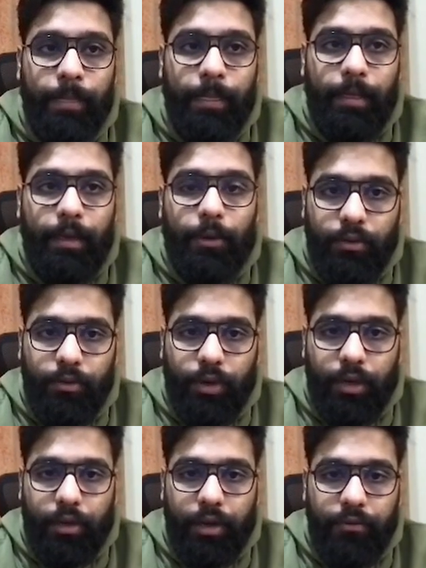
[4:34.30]
So
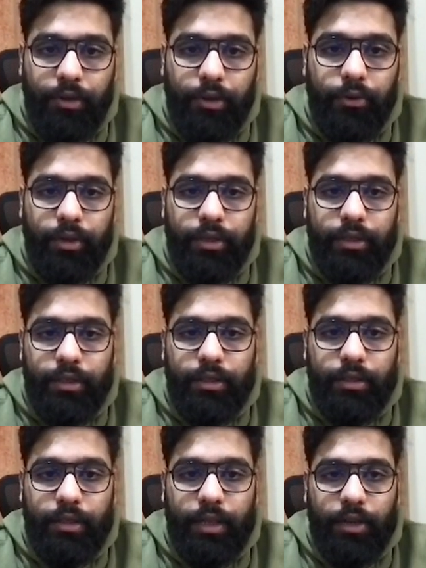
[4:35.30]
what you have to do is
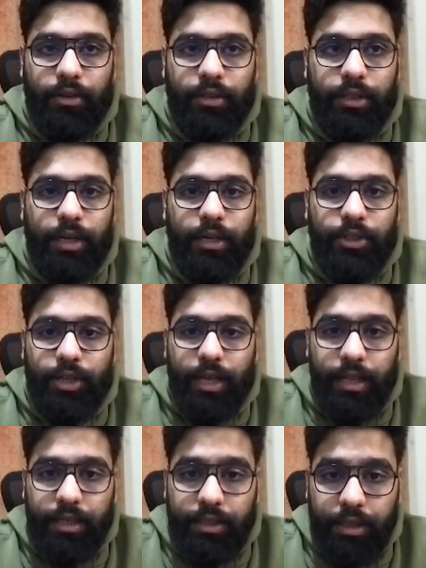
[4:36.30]
click on Start
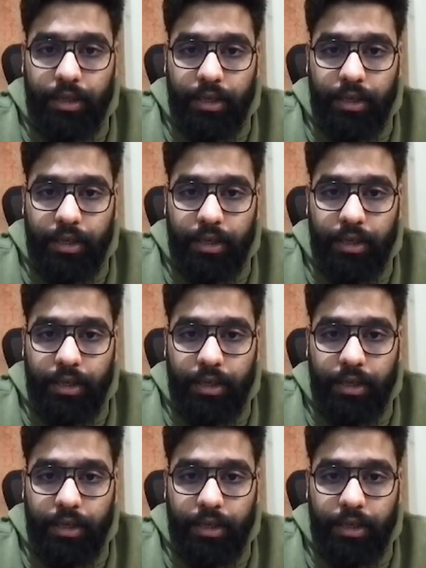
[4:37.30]
Challenge,